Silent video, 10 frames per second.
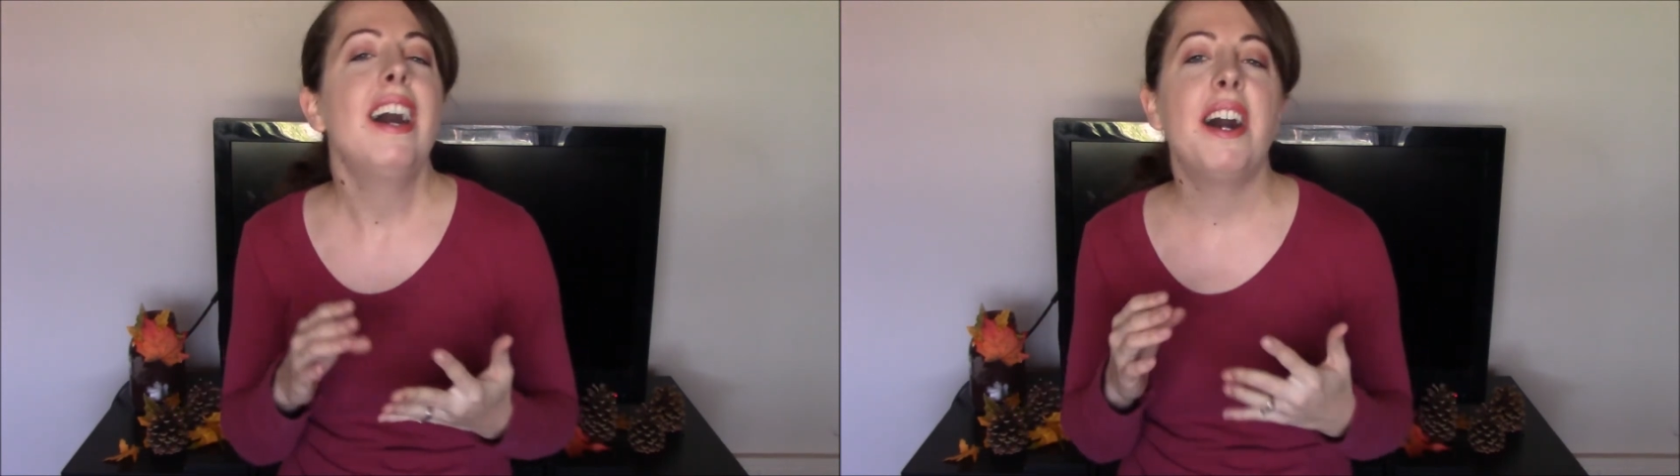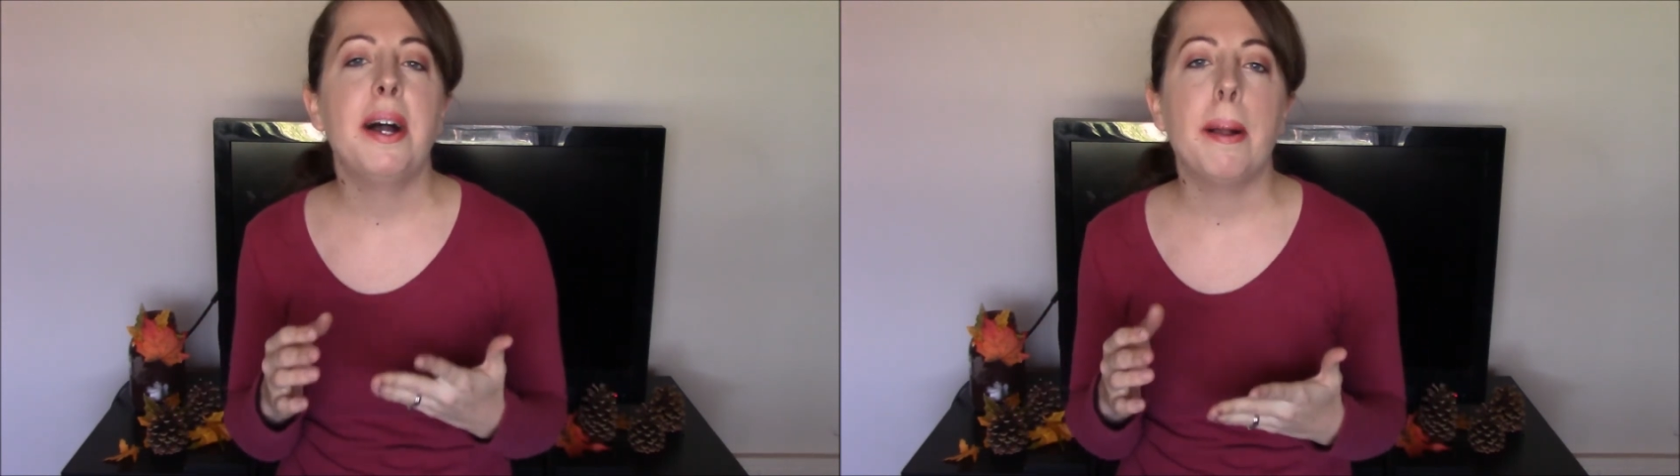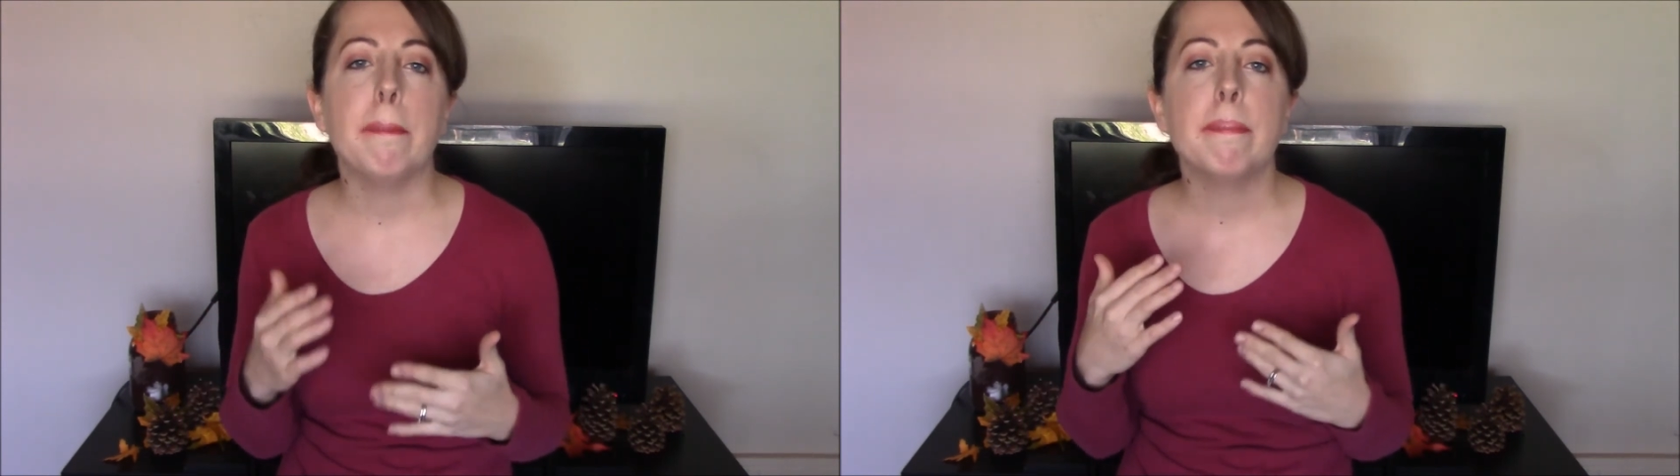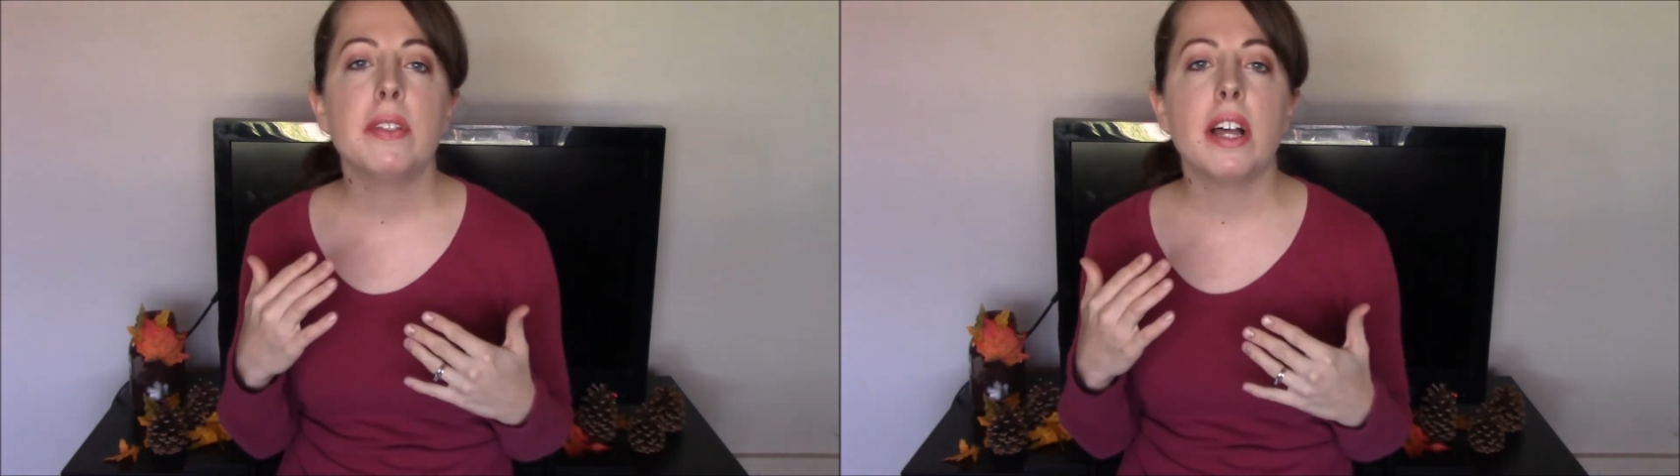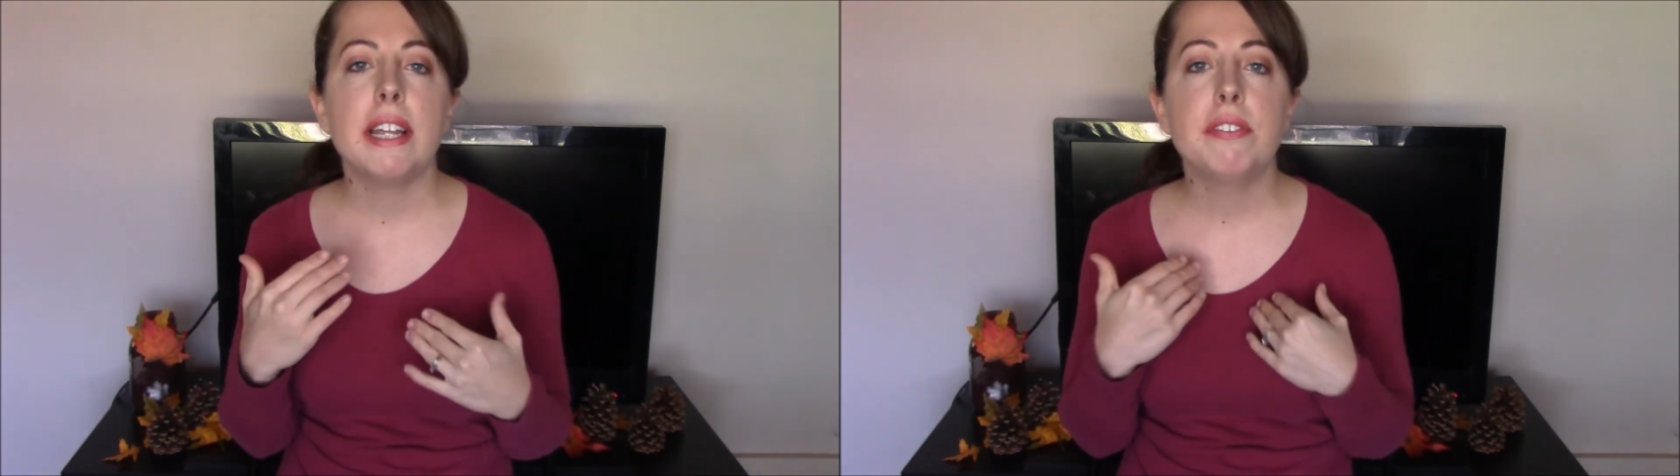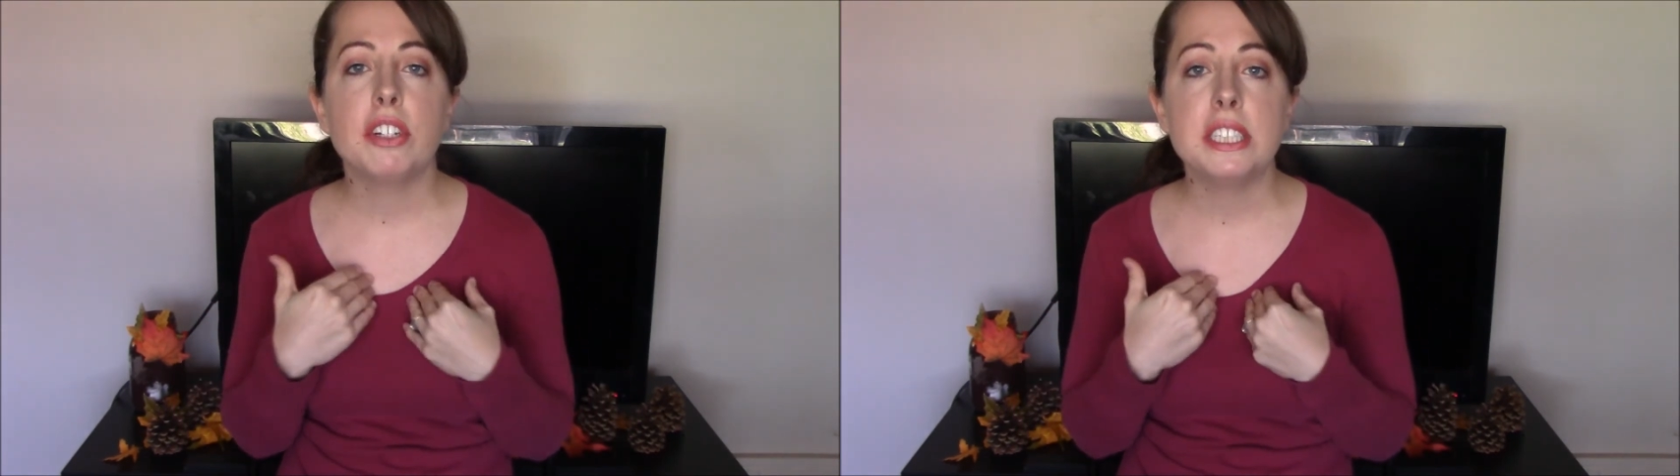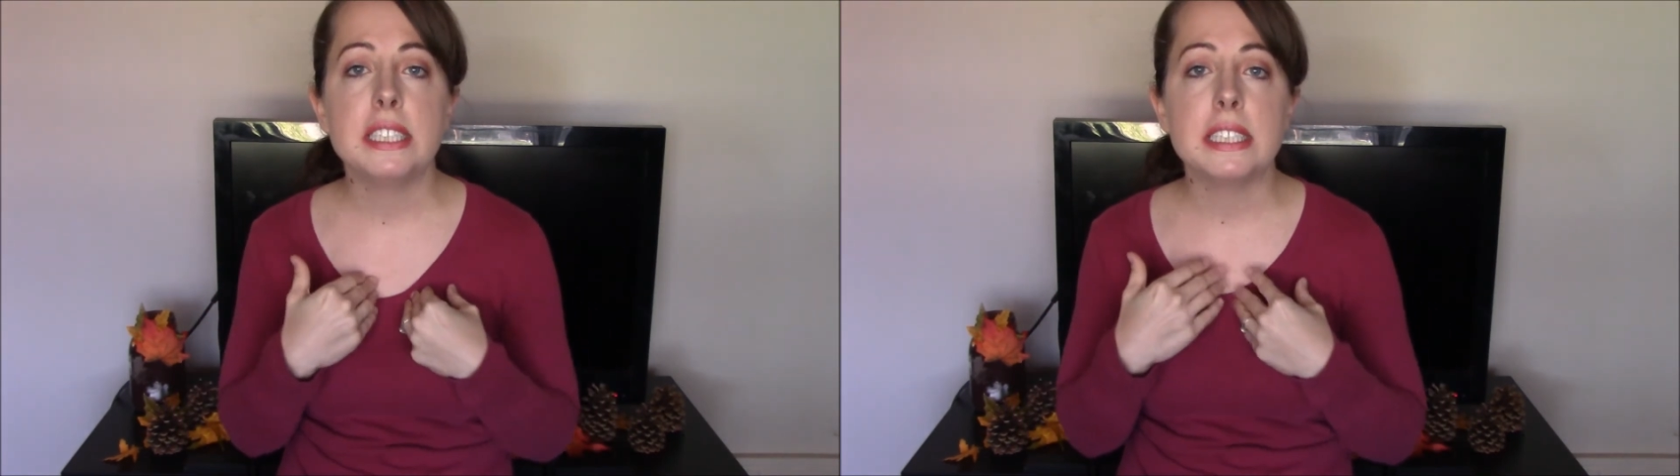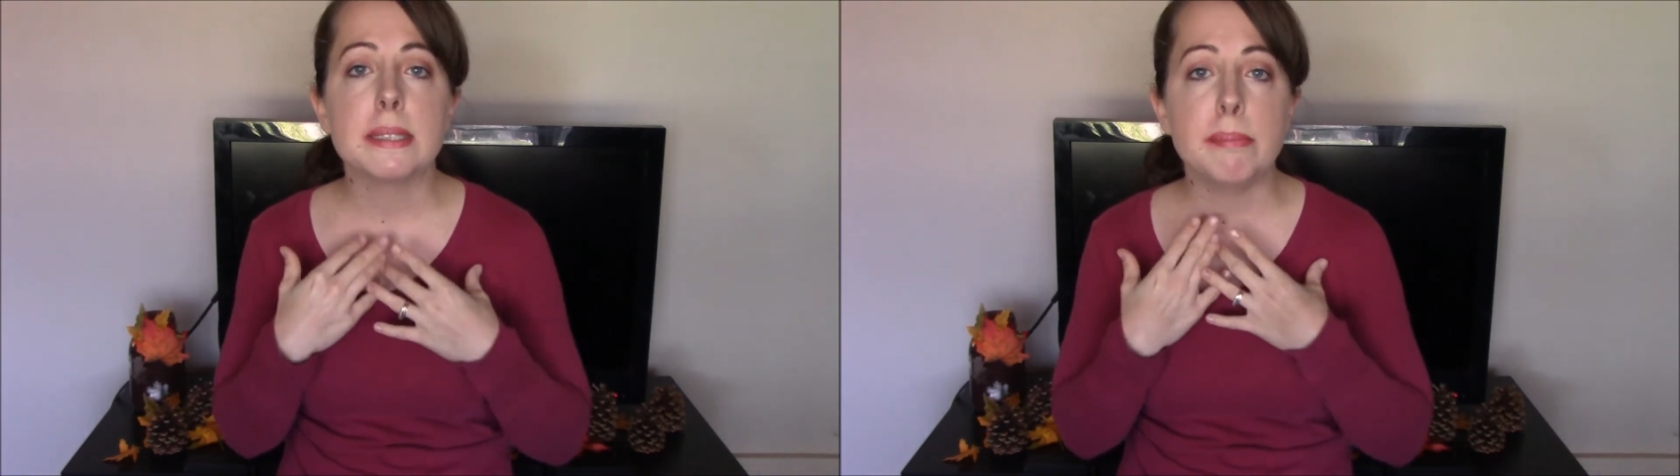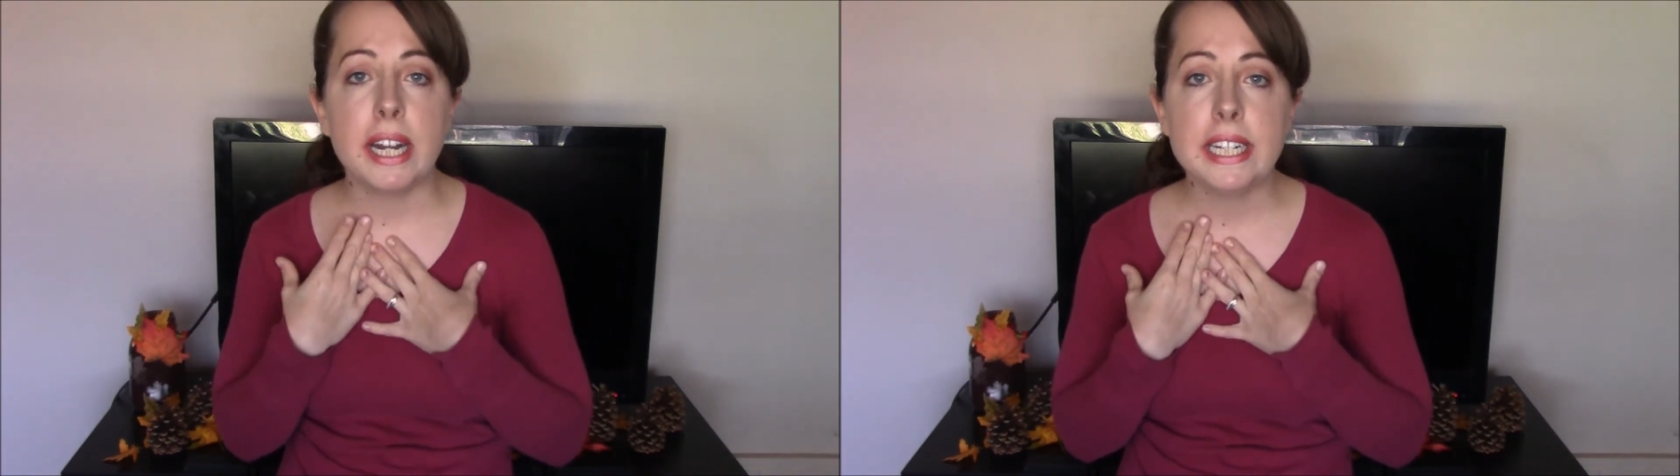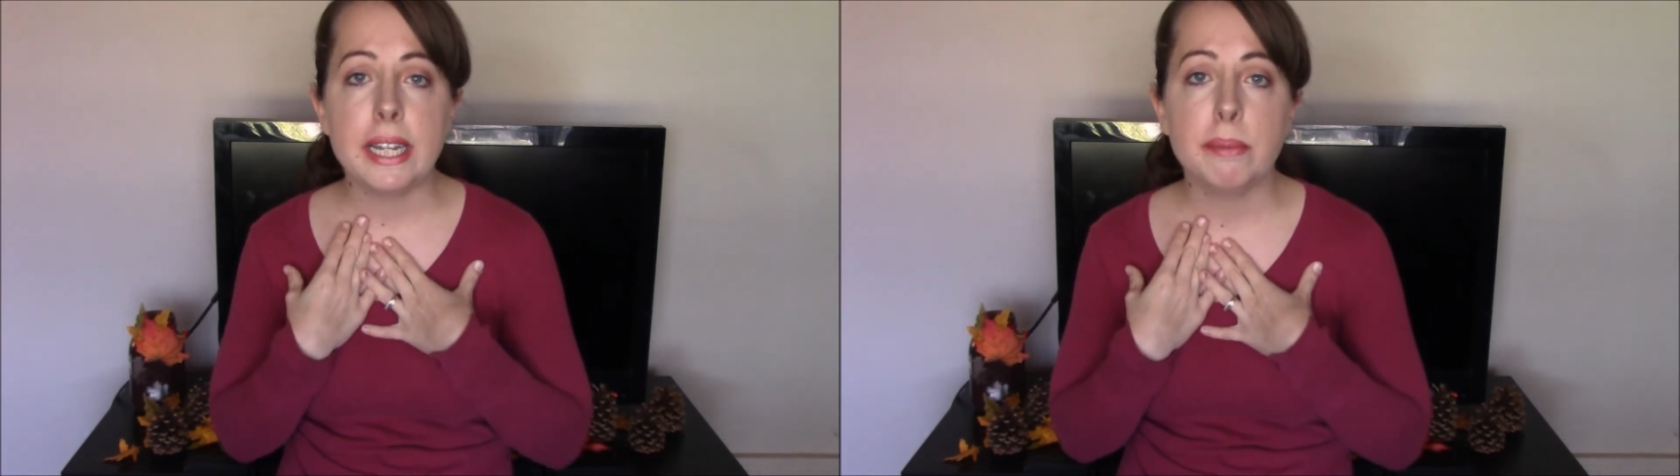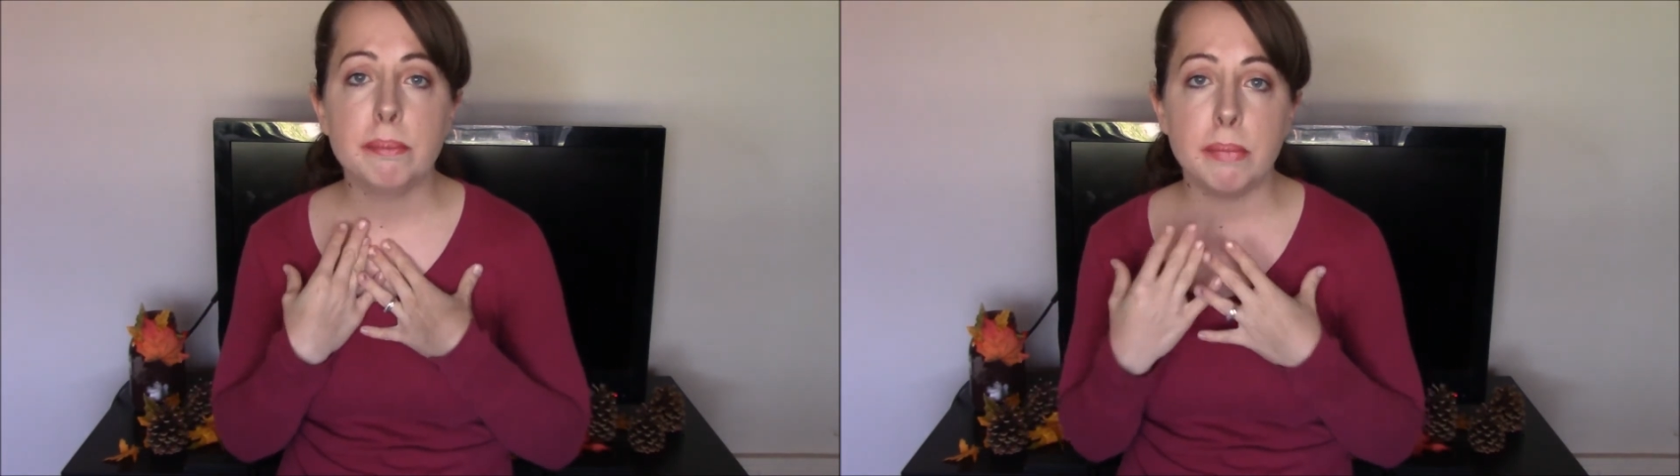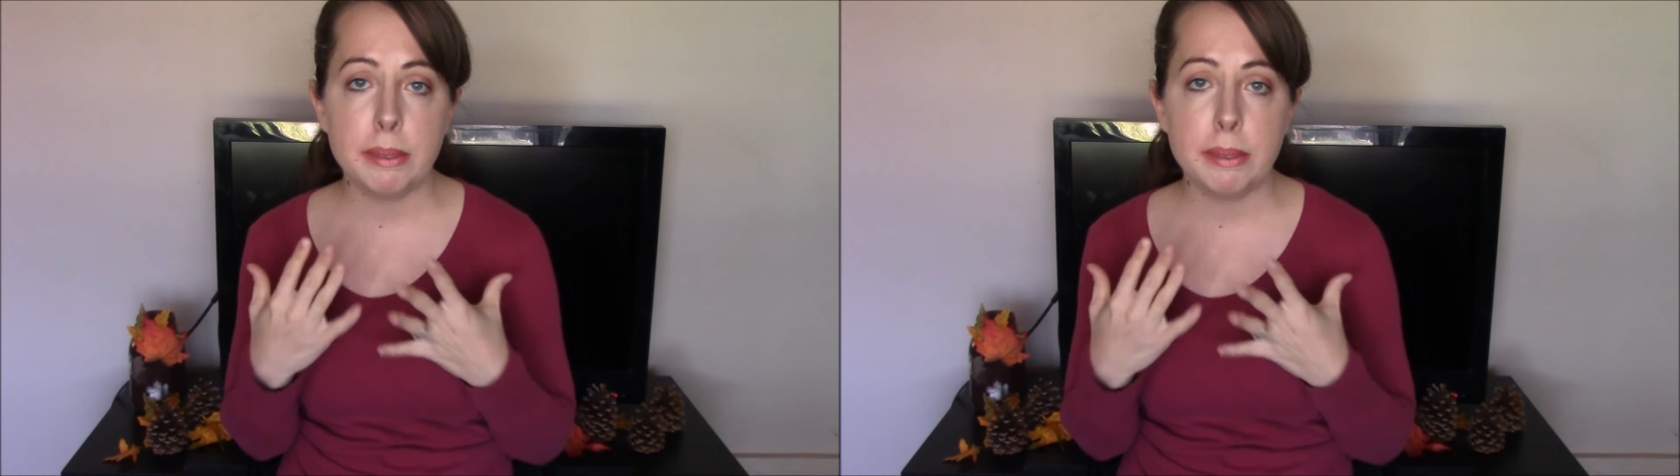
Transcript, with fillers: Um, like for instance, my name,